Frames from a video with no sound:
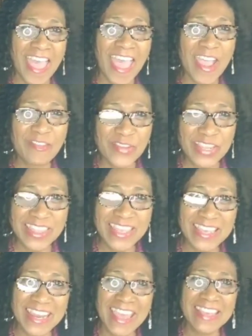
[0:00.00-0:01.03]

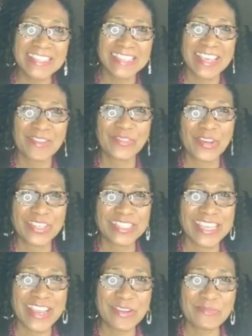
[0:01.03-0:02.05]
Everything that I say was
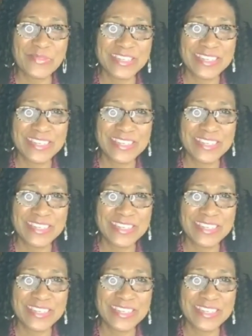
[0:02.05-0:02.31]
said and put